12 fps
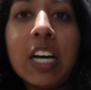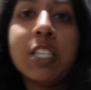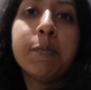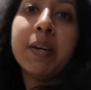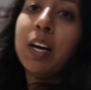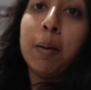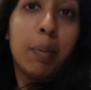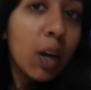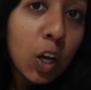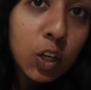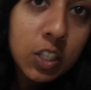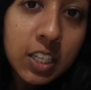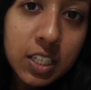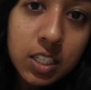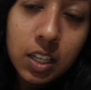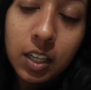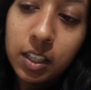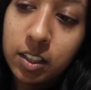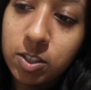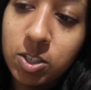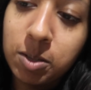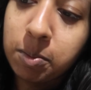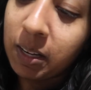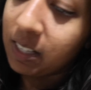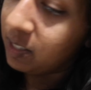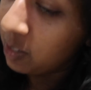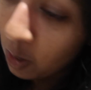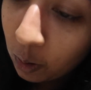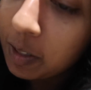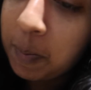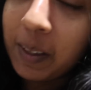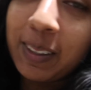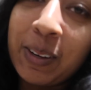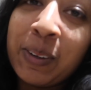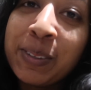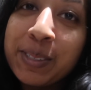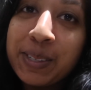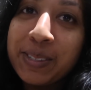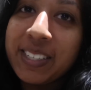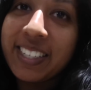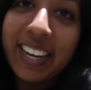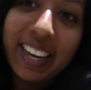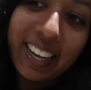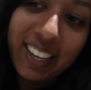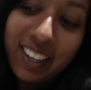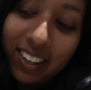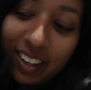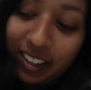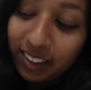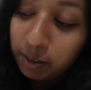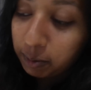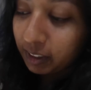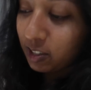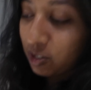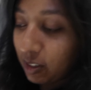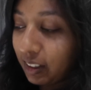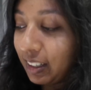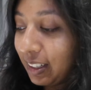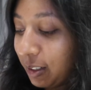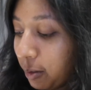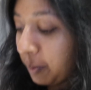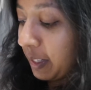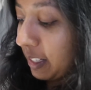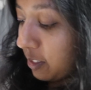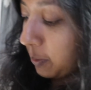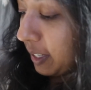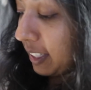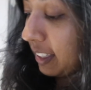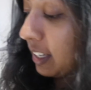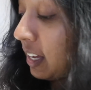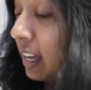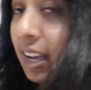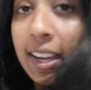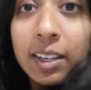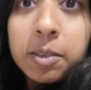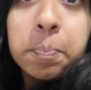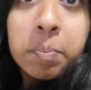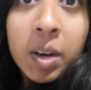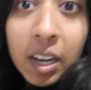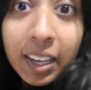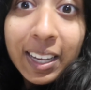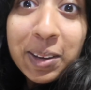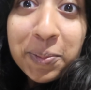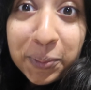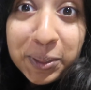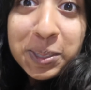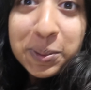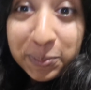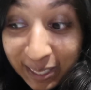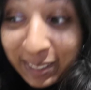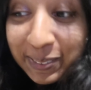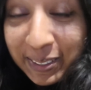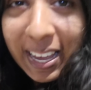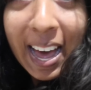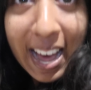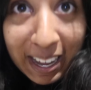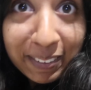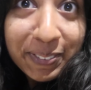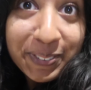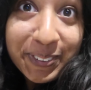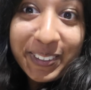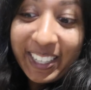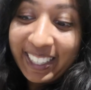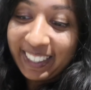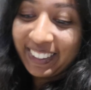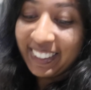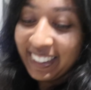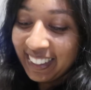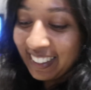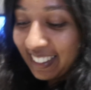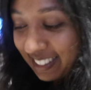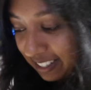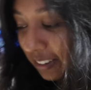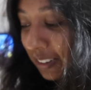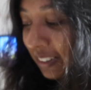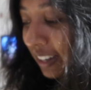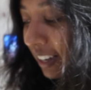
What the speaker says: has been uploaded. The gym has not been gone to today. I think we're going to struggle a little bit this week. And my, what a week we have for you. So,